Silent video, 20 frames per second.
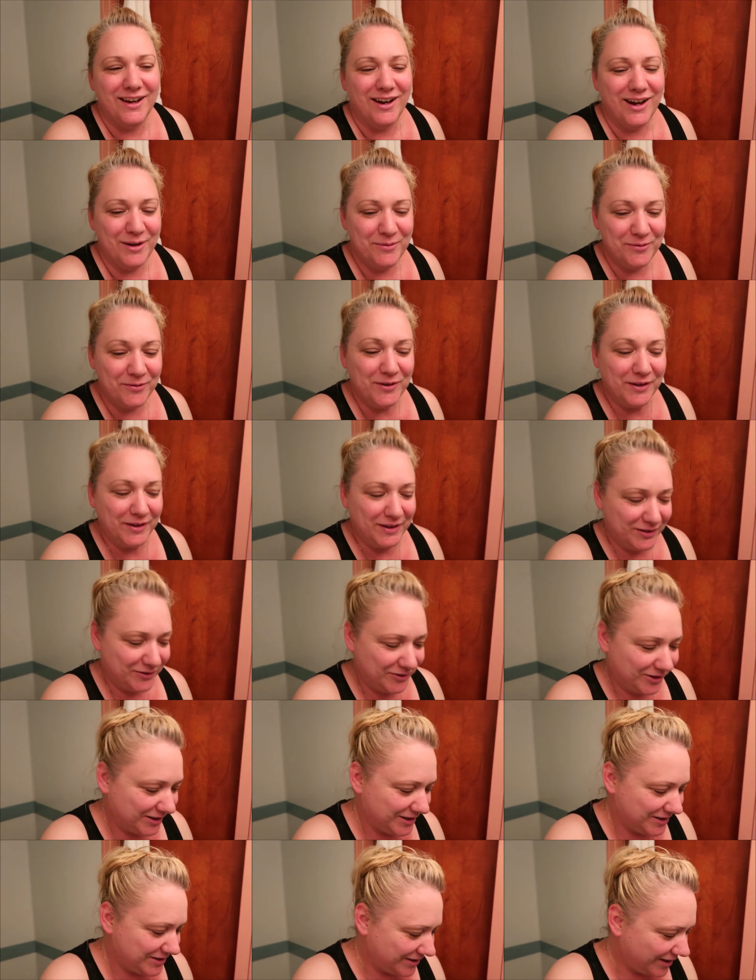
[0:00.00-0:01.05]
I'm feeling
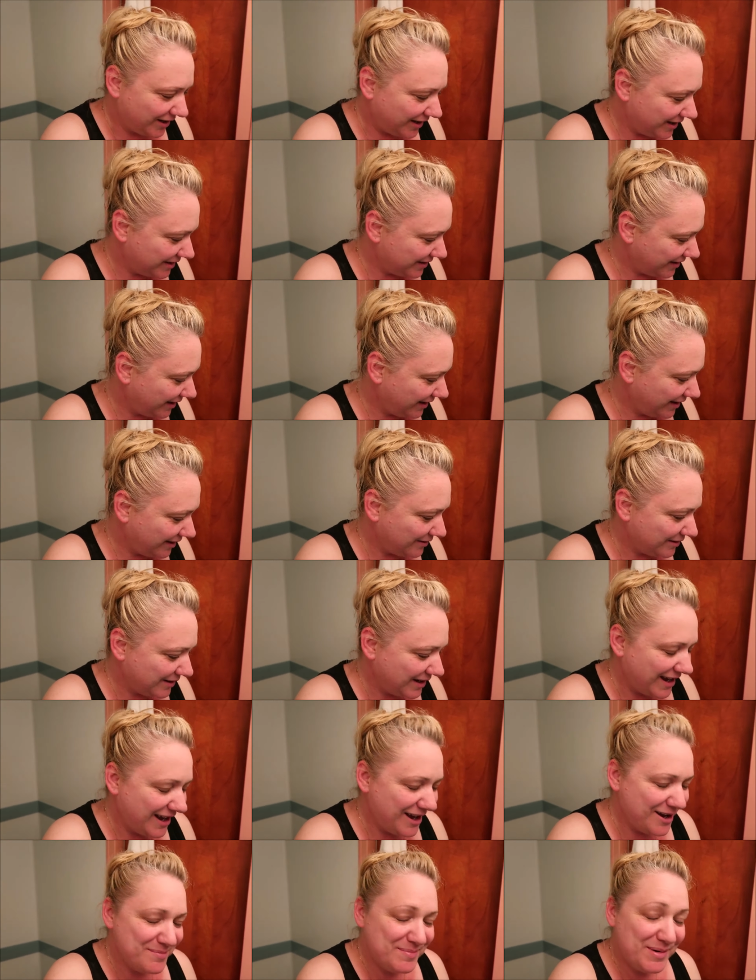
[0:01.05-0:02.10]
really tired now.
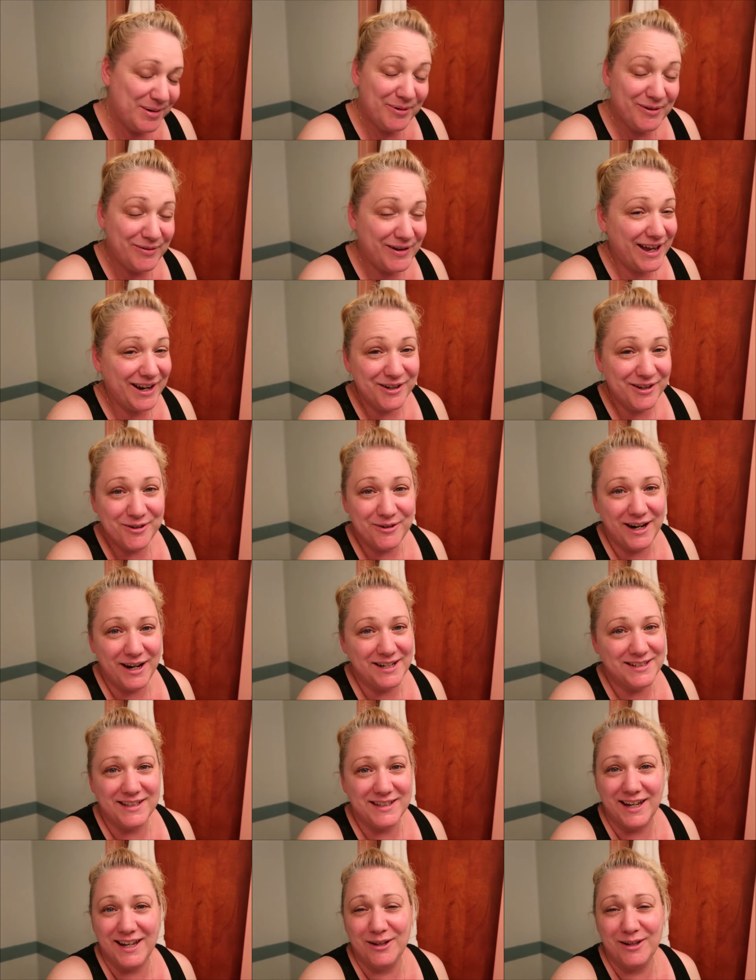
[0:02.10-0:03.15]
Um, but we've had a great
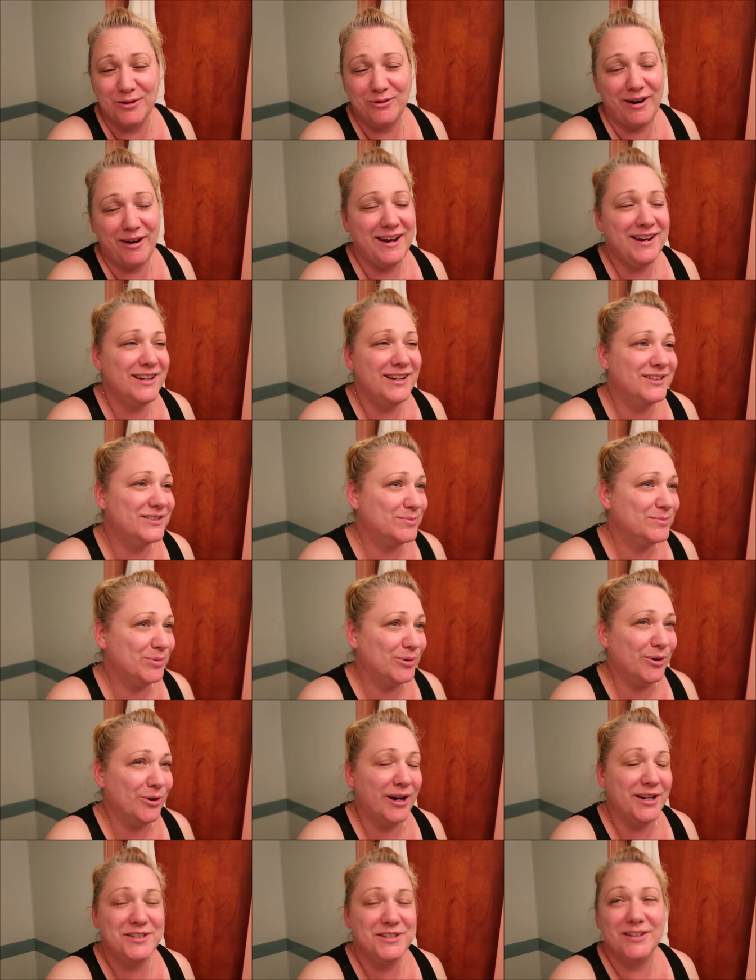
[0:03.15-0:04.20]
day, a great
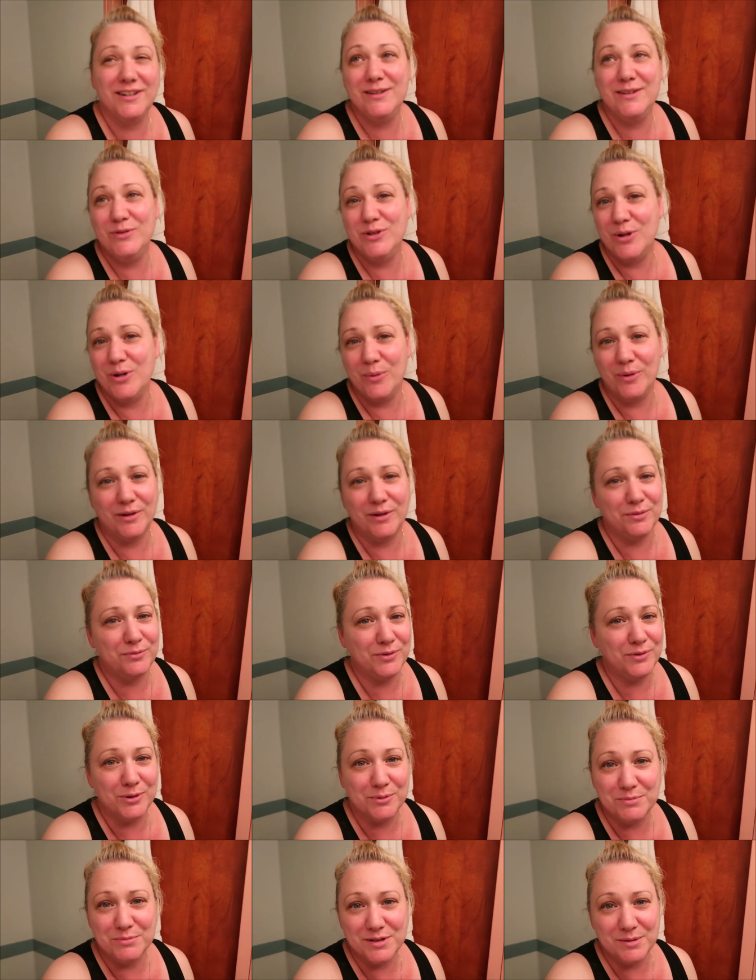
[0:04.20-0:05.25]
explore. I don't even know what I
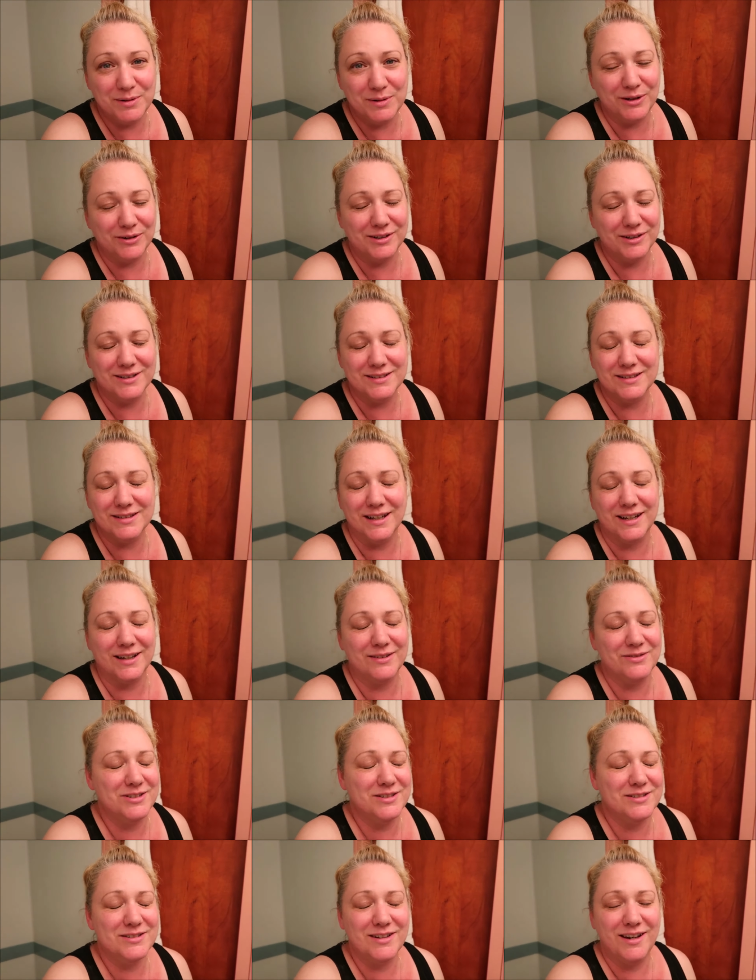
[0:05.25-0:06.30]
filmed to be honest, like I've
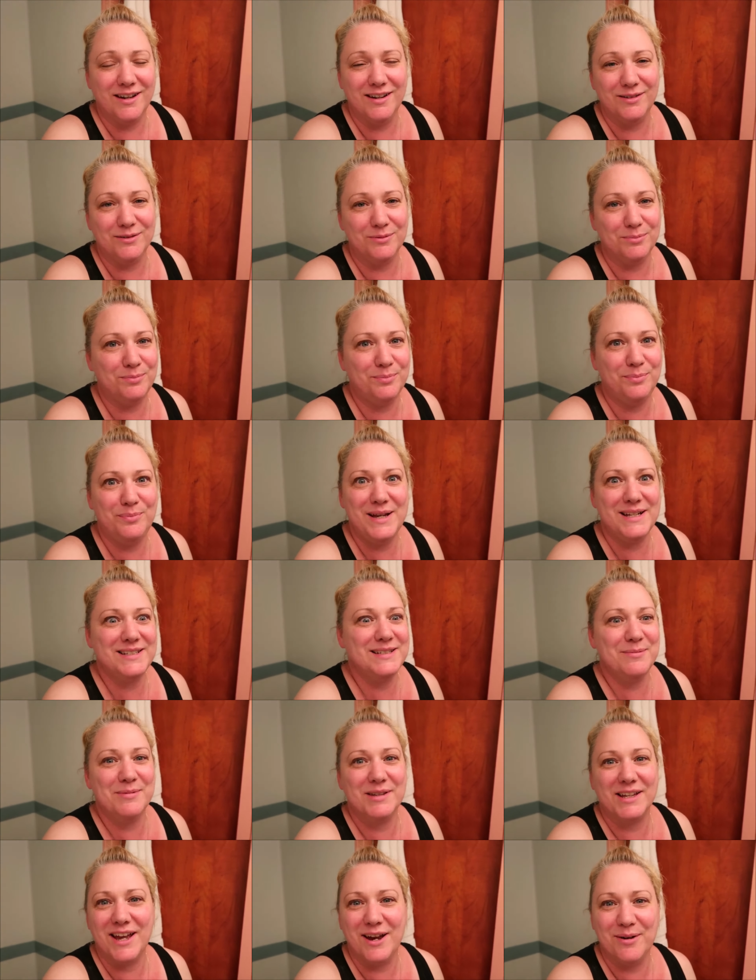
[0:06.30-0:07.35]
just kind of picked up
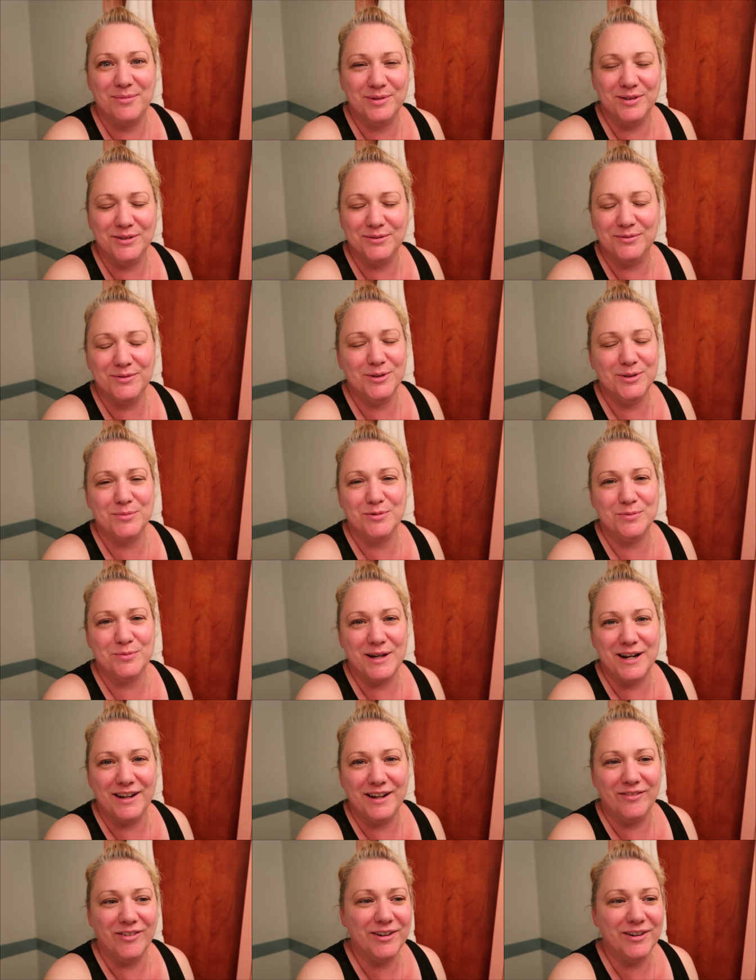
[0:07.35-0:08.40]
the camera and filmed
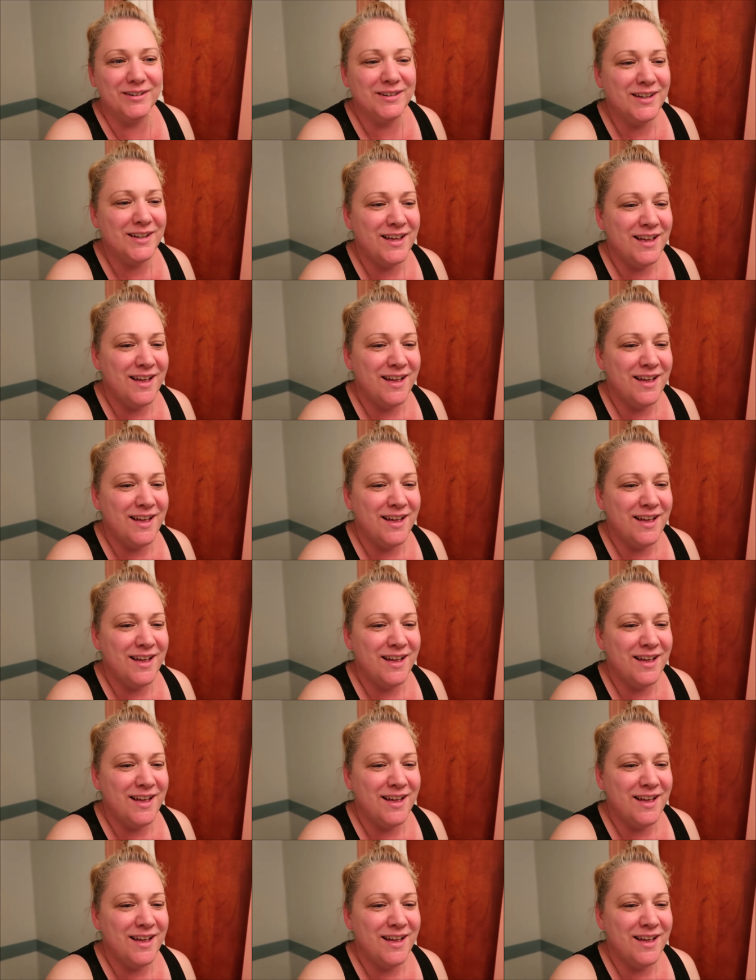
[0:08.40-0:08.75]
whenever.